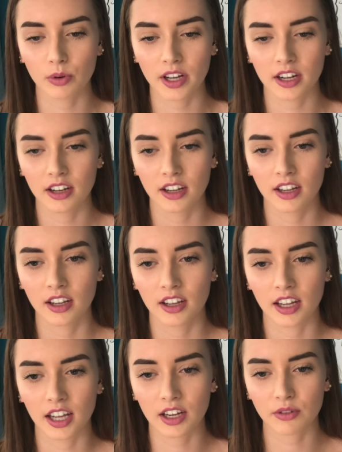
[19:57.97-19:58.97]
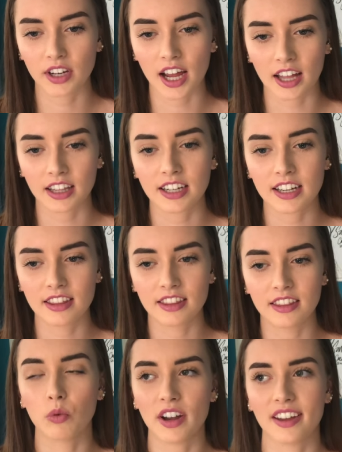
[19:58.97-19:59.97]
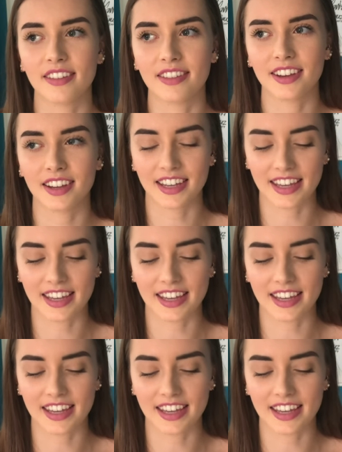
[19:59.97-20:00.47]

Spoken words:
when in reality, what the